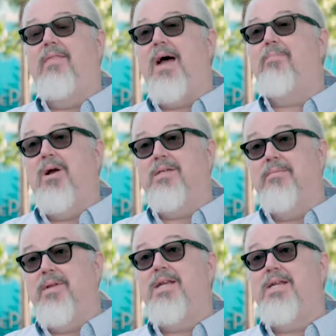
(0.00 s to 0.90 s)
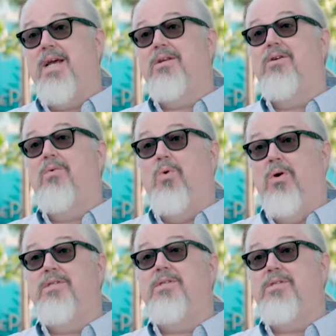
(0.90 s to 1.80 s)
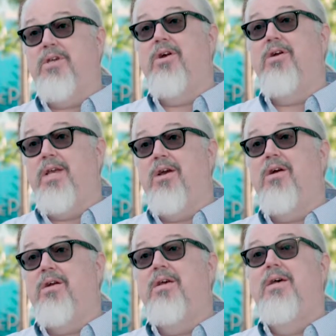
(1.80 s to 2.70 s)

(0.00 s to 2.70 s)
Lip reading: that proximity detector warns a security guard